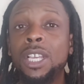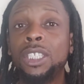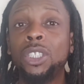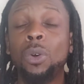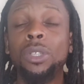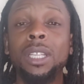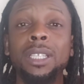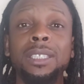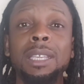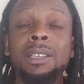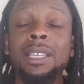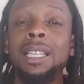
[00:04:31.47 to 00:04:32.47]
so another
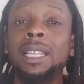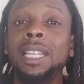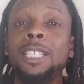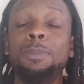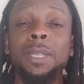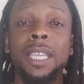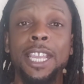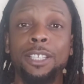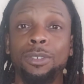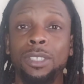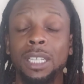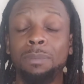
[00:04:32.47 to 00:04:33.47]
team can at least be
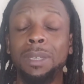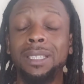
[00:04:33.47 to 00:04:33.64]
interested.